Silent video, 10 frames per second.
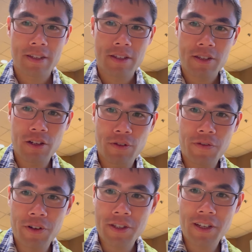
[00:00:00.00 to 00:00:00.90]
So
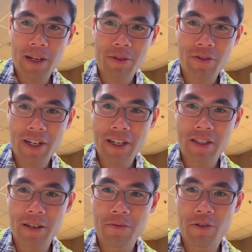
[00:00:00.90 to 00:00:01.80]
first time trying
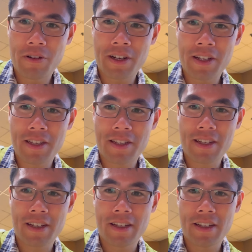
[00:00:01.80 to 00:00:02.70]
Tim Hortons.
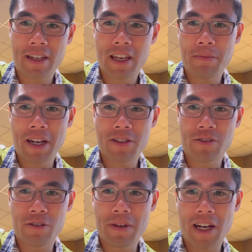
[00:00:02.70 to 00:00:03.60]
It came out
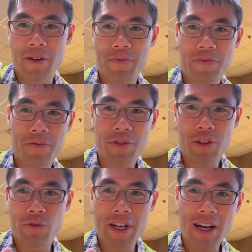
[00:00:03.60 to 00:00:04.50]
to about
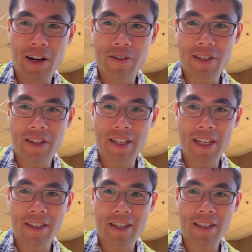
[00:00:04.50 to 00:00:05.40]

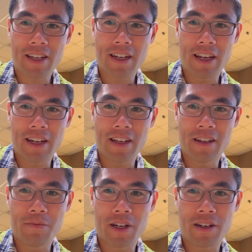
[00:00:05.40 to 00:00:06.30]
$3.10
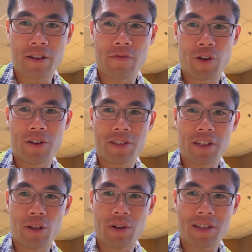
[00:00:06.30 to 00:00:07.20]
Canadian, but converted to
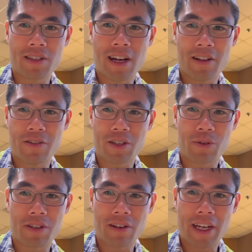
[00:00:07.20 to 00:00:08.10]
US dollars, it
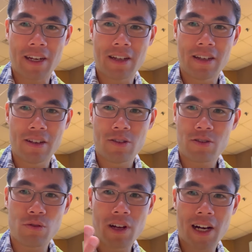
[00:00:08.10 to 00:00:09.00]
was like
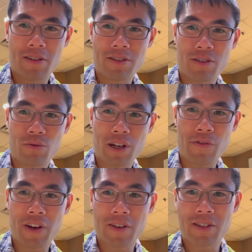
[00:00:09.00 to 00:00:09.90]

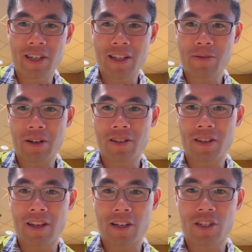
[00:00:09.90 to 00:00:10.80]
$2.25 because of
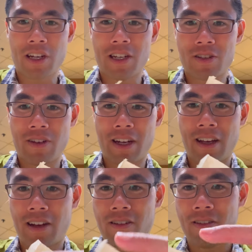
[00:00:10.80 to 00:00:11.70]
the exchange rate
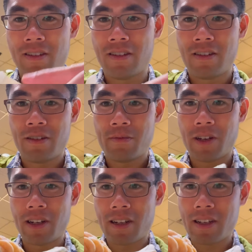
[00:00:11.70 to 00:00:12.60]
now. But